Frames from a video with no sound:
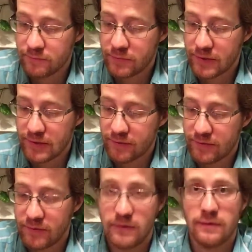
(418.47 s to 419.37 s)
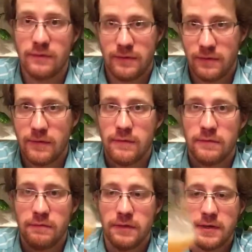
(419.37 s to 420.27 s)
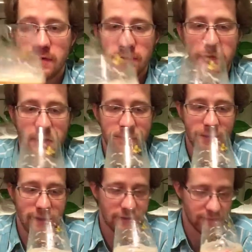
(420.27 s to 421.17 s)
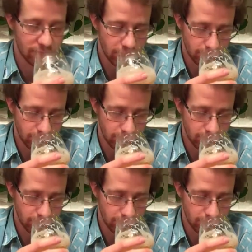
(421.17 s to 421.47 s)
but it's still really, really big, and